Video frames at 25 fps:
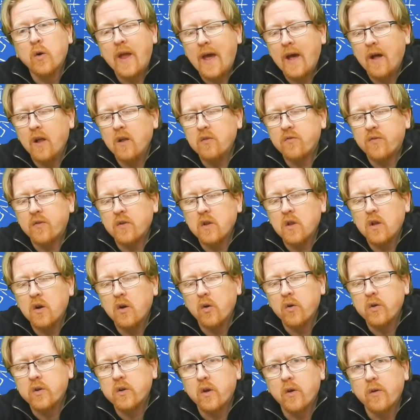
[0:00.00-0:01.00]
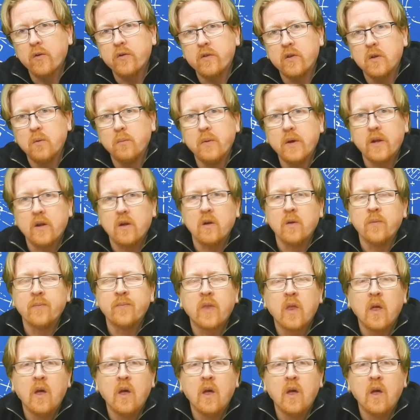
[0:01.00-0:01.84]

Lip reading: L for load, goes in the middle.